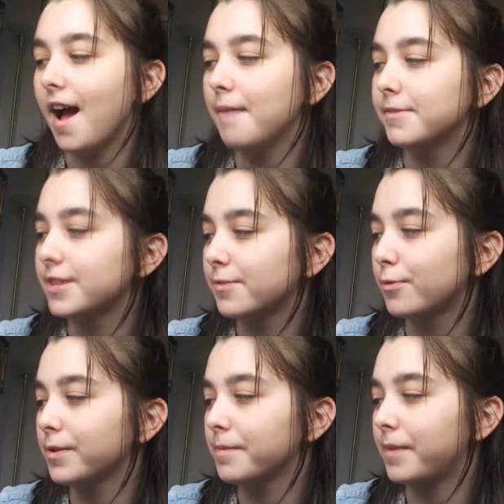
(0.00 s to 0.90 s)
Um, this
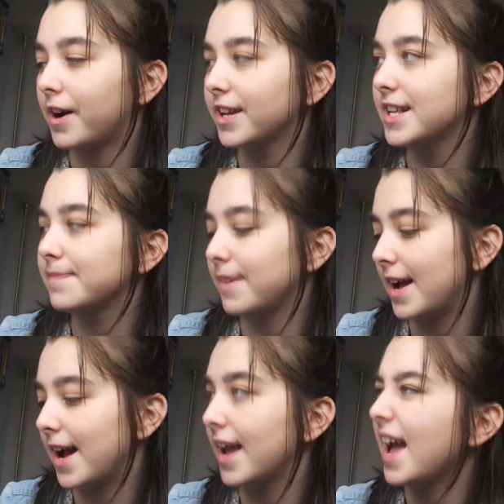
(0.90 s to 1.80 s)
is Warm Bodies
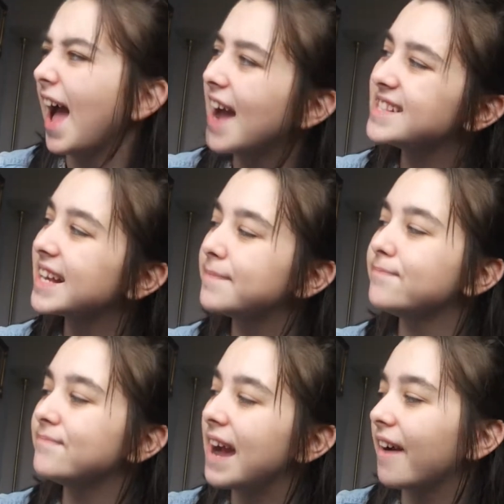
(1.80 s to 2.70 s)
by
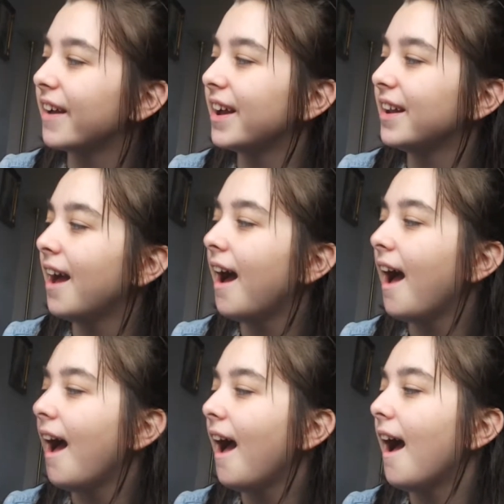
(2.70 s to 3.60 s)
Isaac
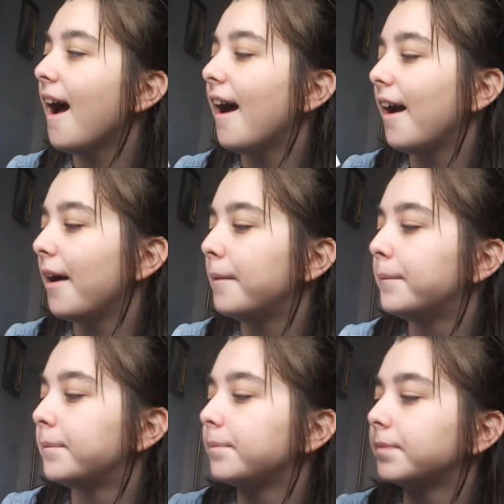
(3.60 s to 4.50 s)
Marion.
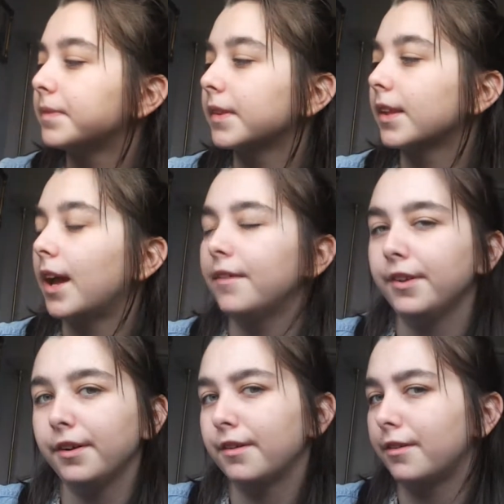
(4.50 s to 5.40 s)
Um,
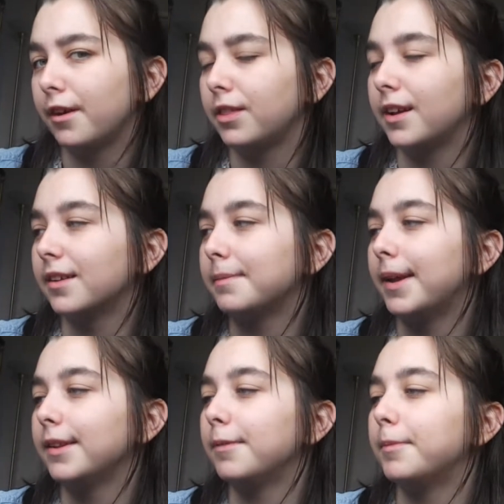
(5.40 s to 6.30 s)
I've heard good
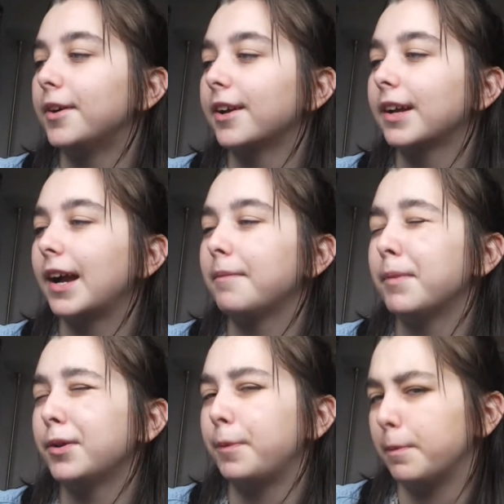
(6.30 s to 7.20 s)
things about this book,
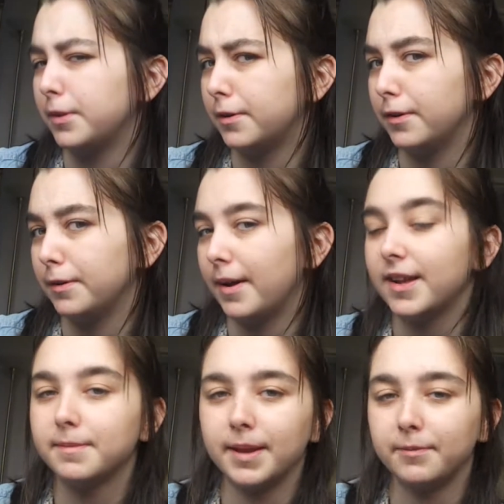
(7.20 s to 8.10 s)
and most people know
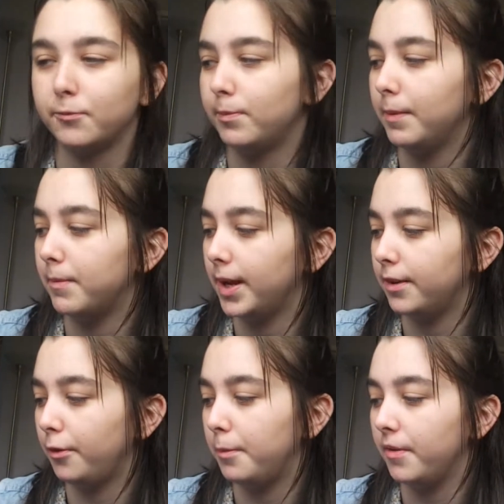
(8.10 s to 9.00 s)
it about. It's made,
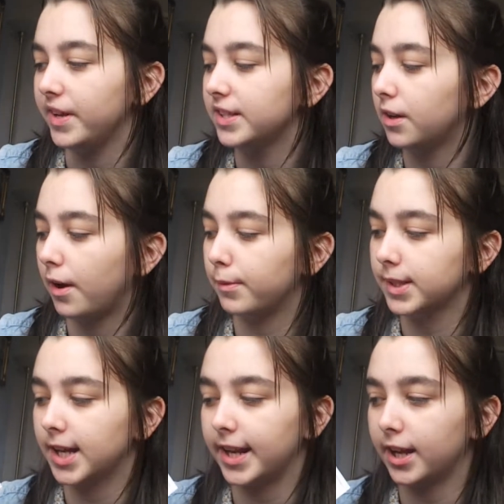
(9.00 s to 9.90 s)
been made into a movie, so
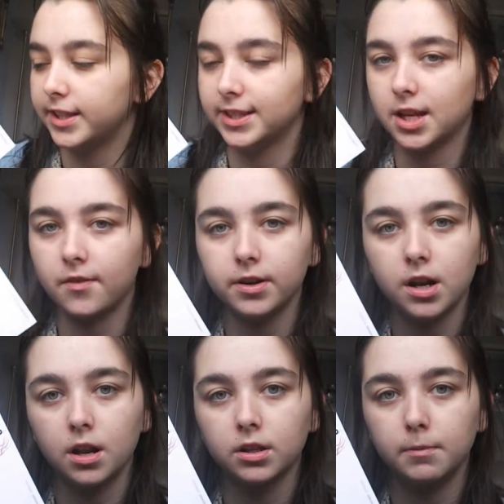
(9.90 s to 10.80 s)
I was glad I got this
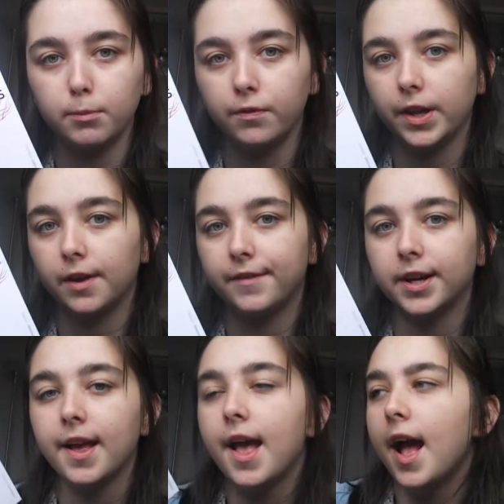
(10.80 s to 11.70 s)
cover, not the
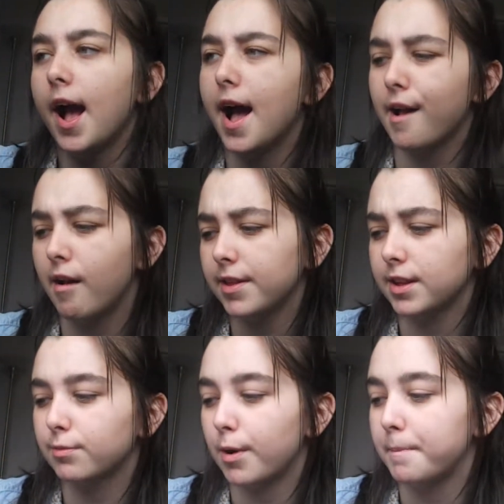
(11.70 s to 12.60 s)
movie cover.
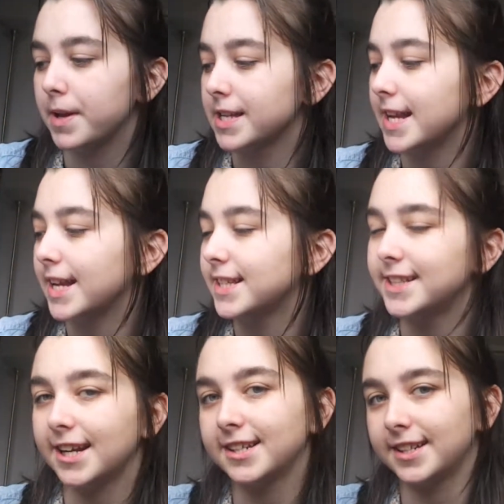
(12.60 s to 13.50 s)
I got this one because
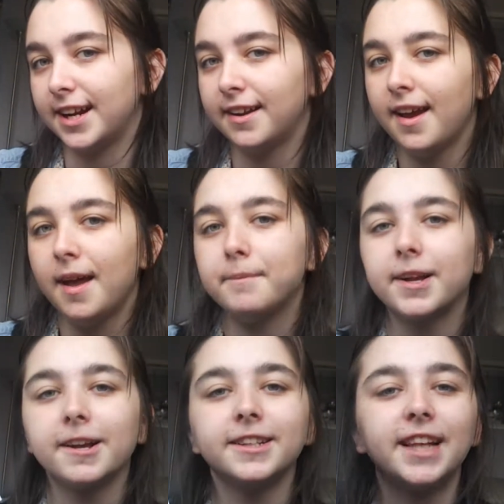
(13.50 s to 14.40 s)
I exchanged it,
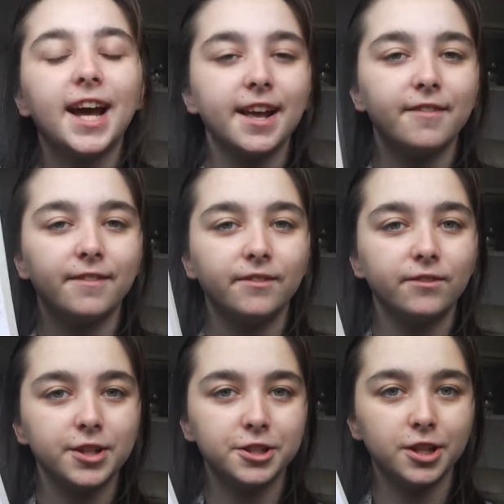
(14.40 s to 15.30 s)
because
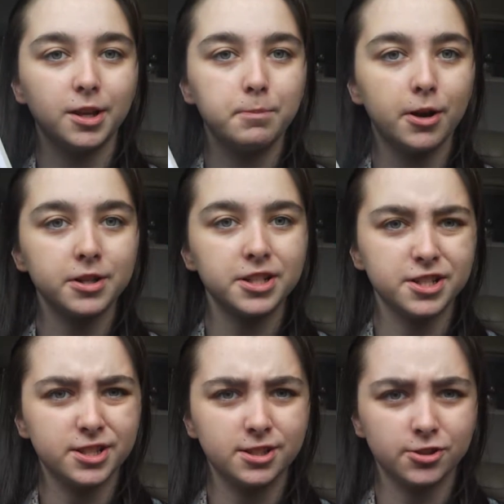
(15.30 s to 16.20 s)
I originally
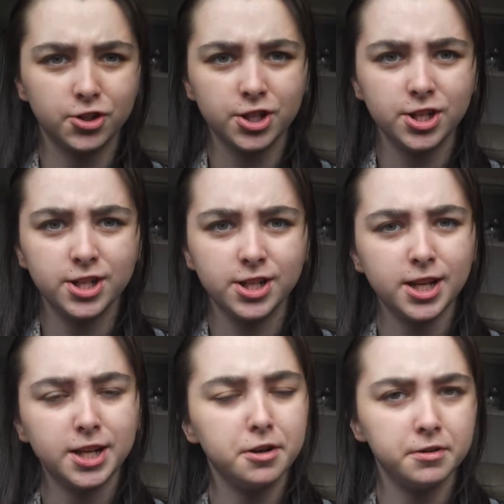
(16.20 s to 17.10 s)
bought
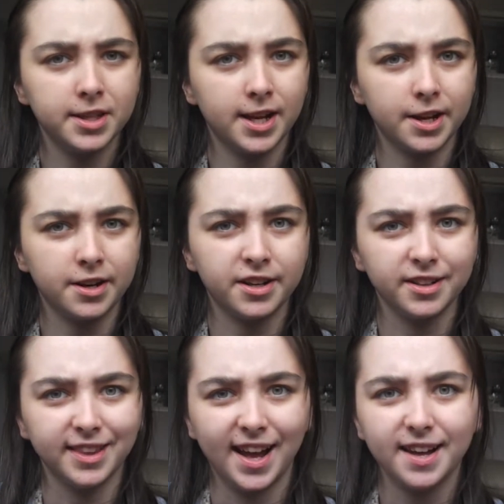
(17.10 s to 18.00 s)
Insurgent. I don't think I
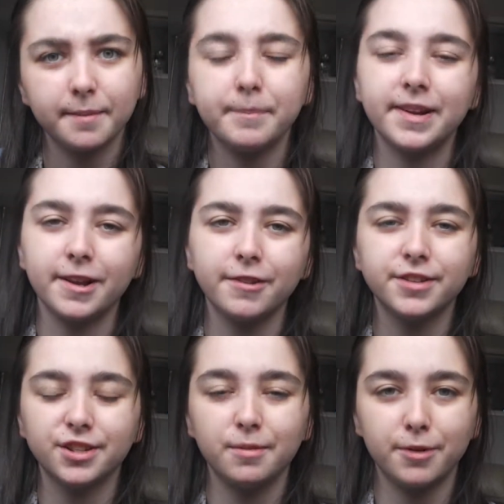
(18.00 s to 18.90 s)
hauled that, but I
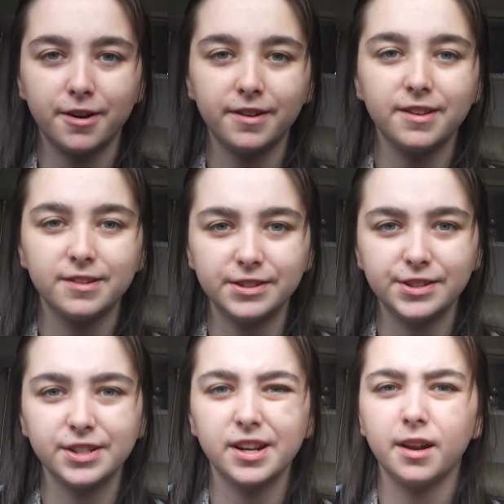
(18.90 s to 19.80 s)
originally bought
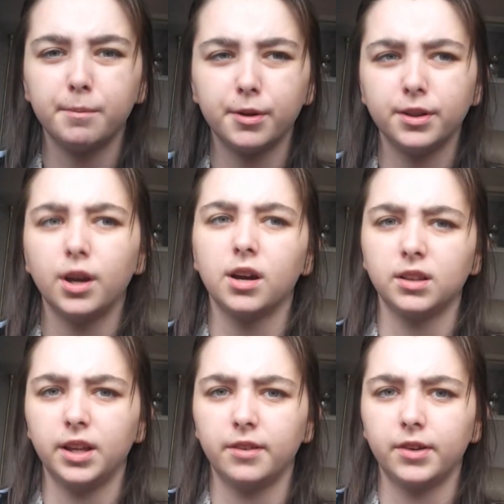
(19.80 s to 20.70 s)
Insurgent, and I bought the
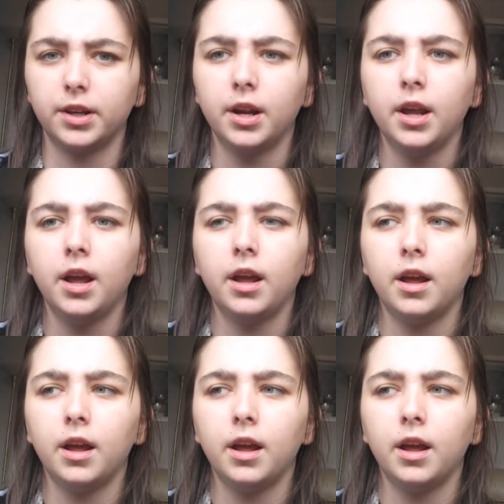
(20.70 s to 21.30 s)
ugly cover.